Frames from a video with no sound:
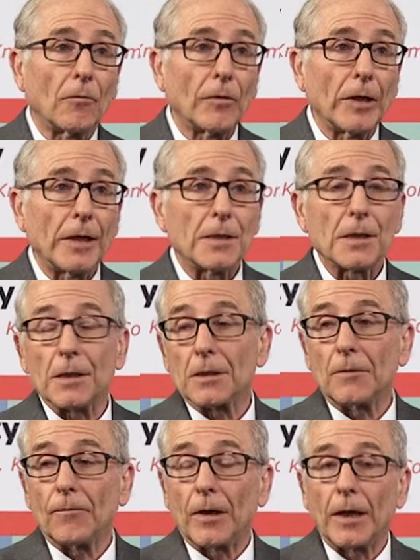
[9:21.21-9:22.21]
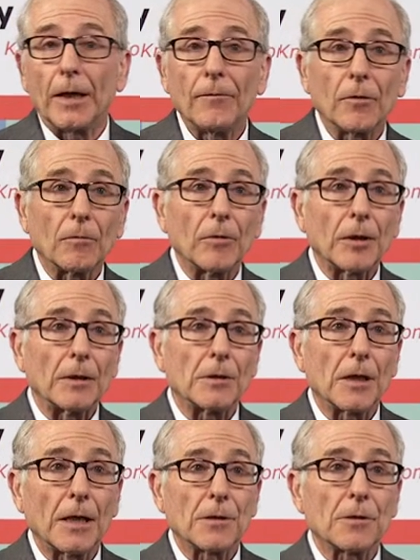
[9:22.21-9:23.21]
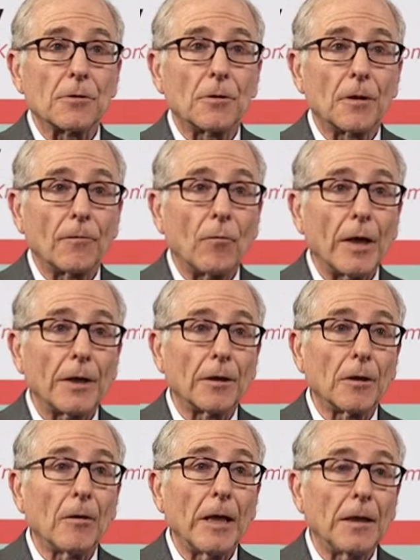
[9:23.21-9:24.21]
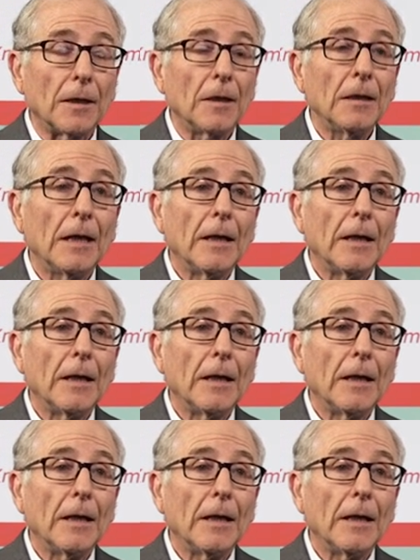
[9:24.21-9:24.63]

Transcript: over age 65 or with a CHADS score of 1 or greater,